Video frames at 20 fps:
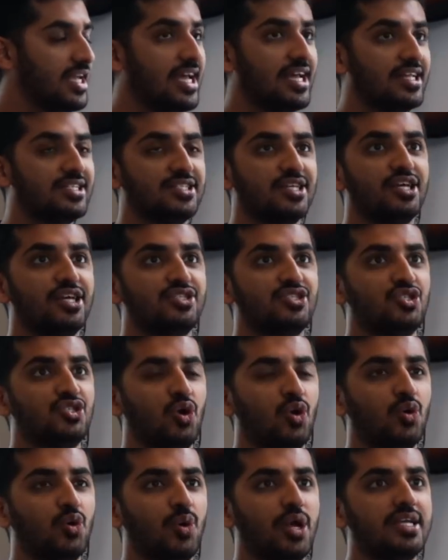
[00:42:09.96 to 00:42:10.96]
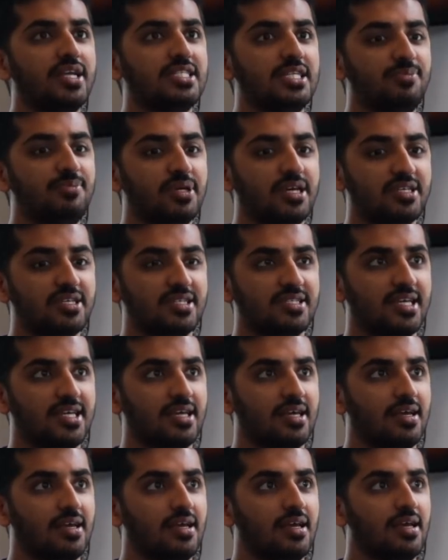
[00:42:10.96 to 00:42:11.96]
It's so crazy because it's
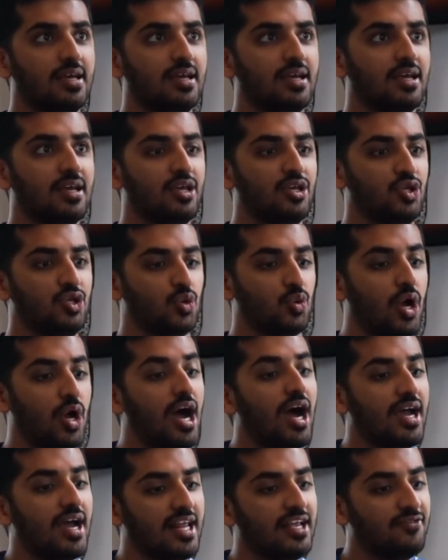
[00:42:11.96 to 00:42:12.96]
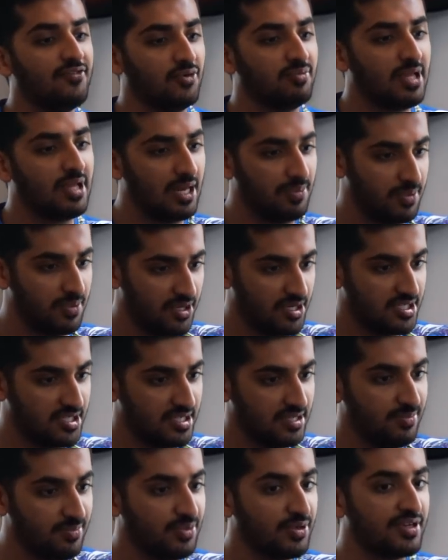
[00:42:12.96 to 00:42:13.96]
like you're hiding from that
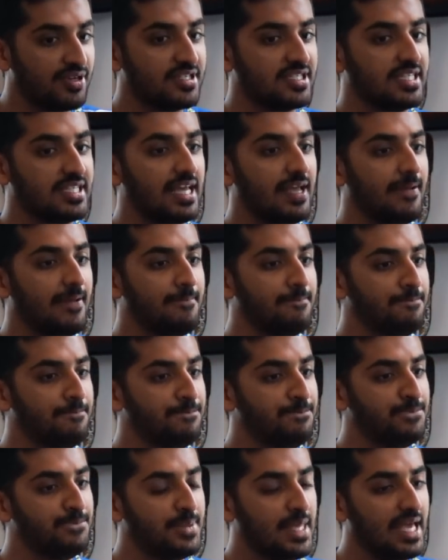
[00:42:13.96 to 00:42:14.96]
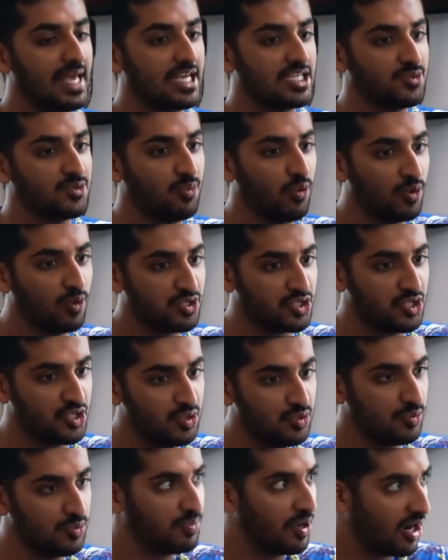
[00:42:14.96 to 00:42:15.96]
person because they expose to
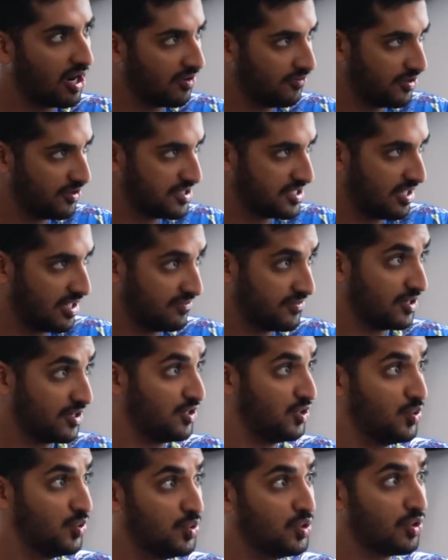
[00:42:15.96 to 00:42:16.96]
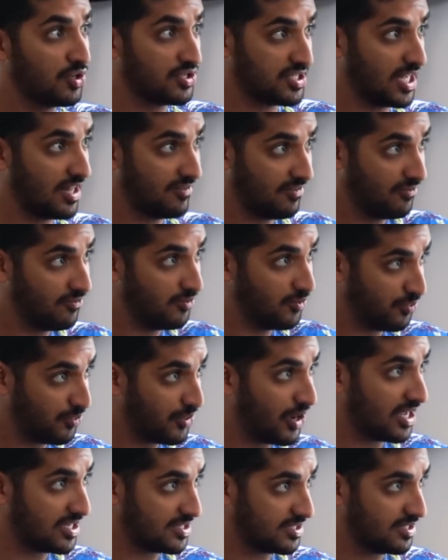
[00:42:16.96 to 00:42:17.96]
you a part of yourself that you yourself have
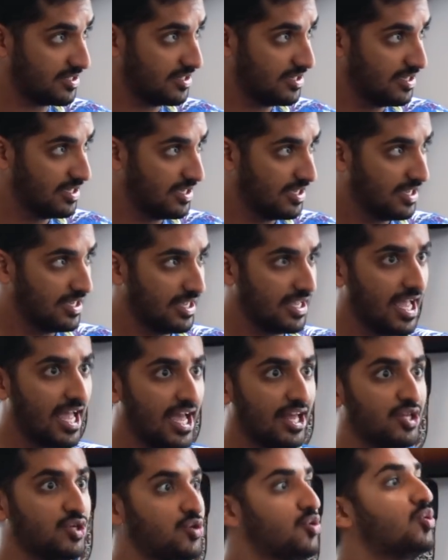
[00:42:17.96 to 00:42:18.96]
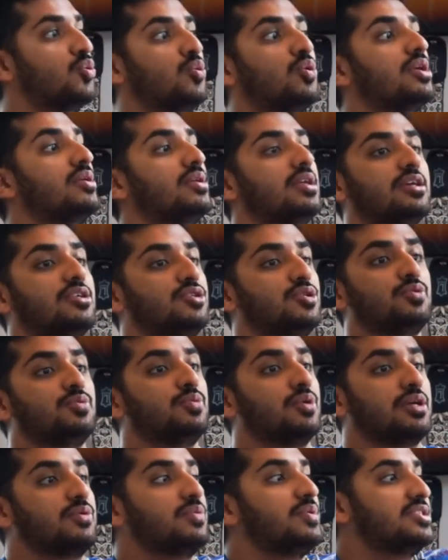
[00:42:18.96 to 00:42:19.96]
repressed and you don't want it to
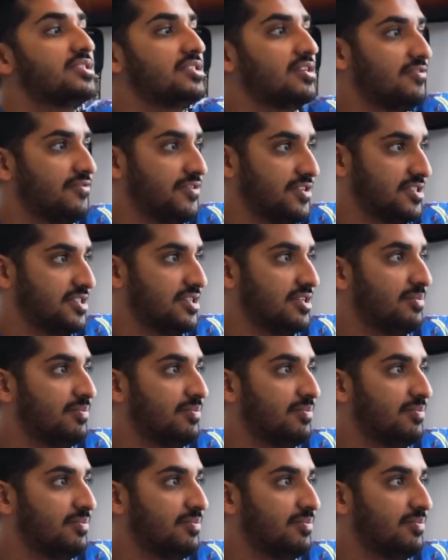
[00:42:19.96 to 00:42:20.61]
like resurface.